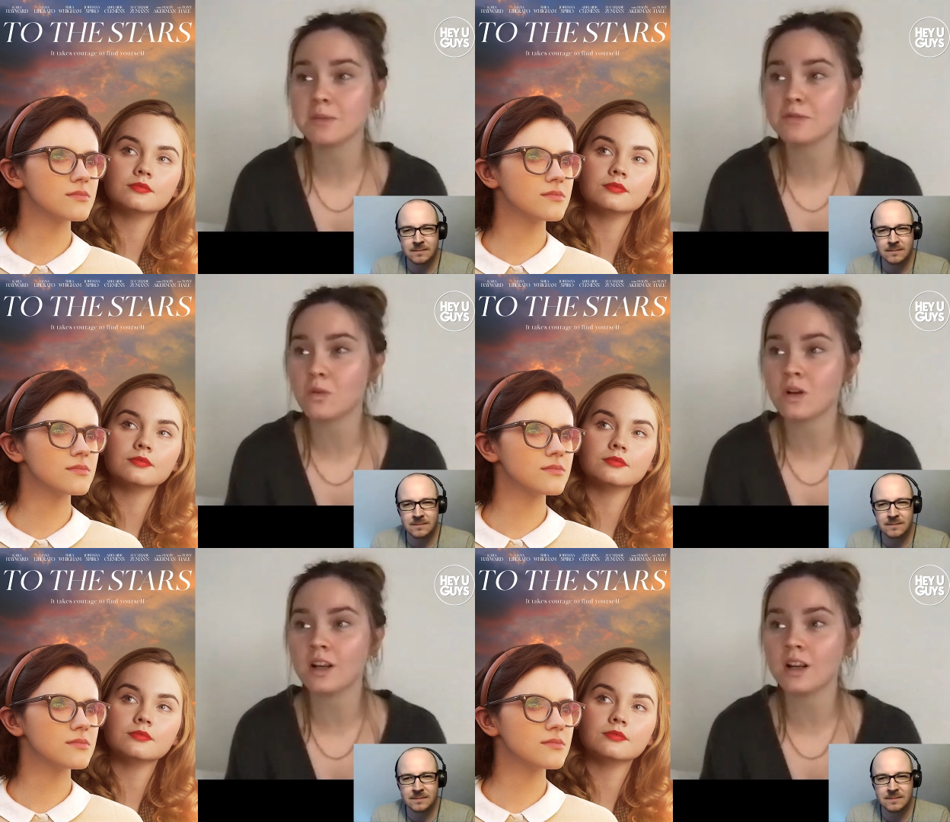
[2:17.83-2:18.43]

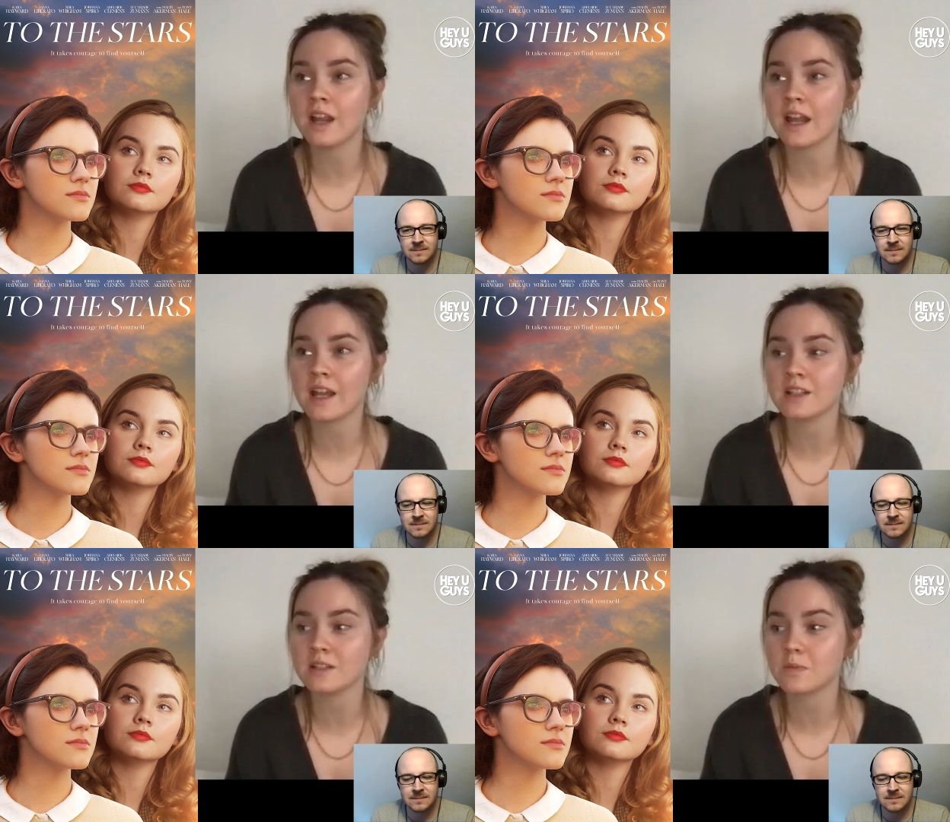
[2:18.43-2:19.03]
Speaker 1: before.
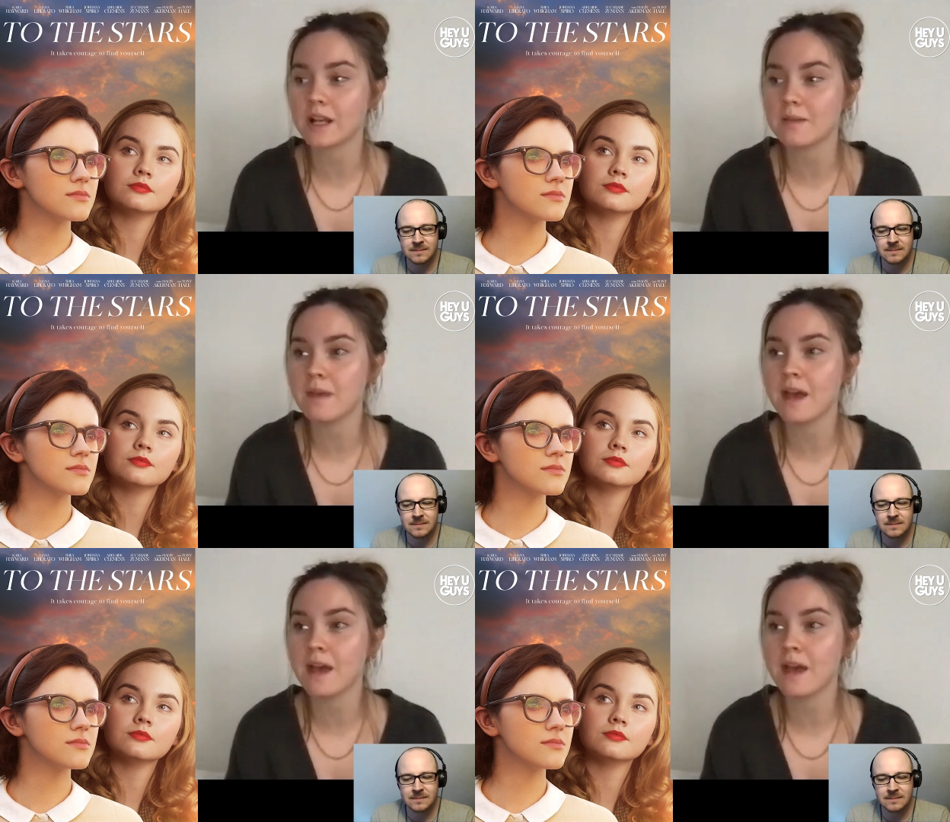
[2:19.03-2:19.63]
And when I
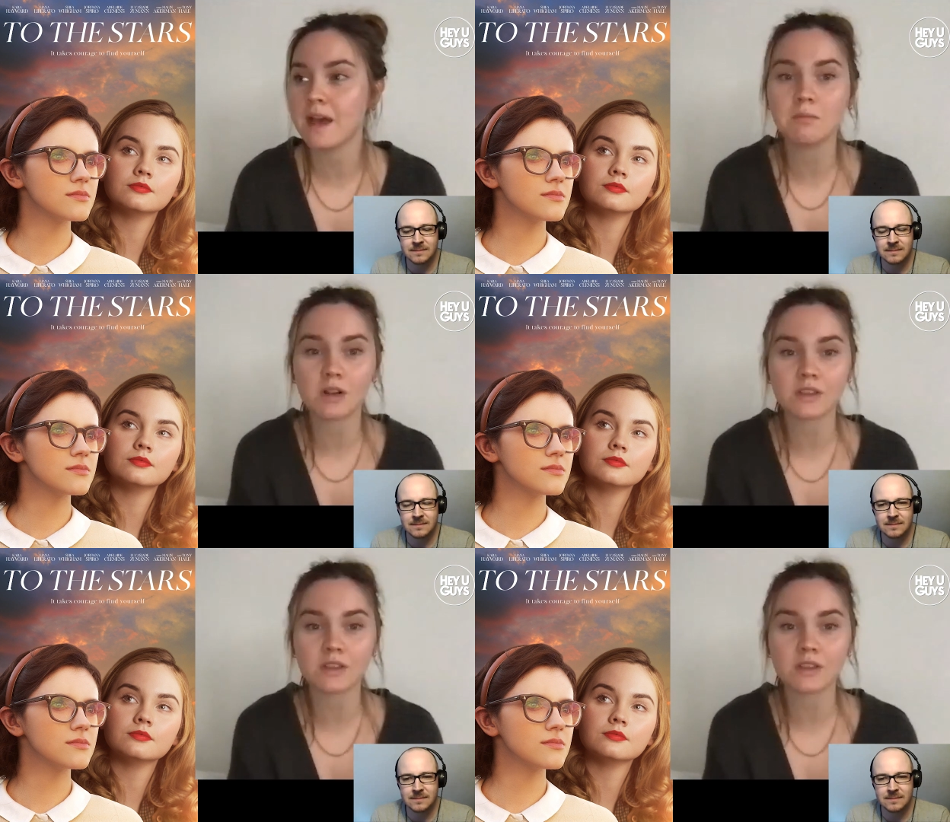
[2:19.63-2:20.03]
met Martha